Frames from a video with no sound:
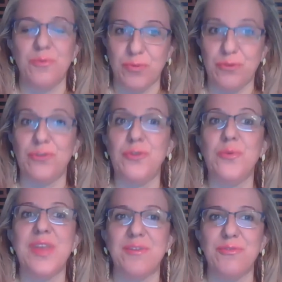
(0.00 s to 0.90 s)
pursue
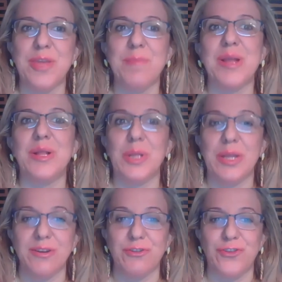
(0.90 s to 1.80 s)
that female
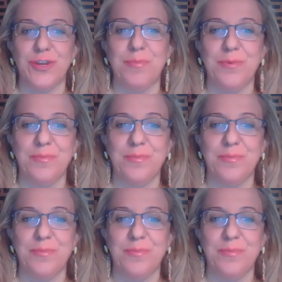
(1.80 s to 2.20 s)
leadership?